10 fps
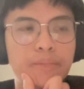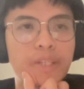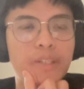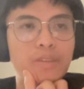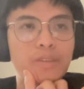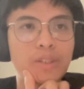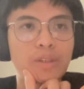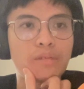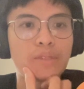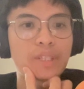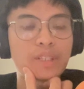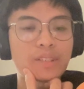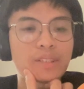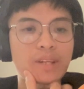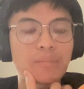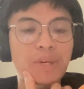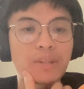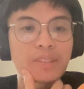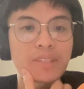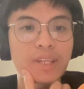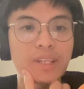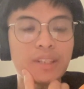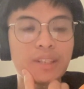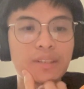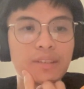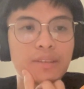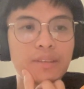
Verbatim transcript: And then during COVID, that's the time I resigned.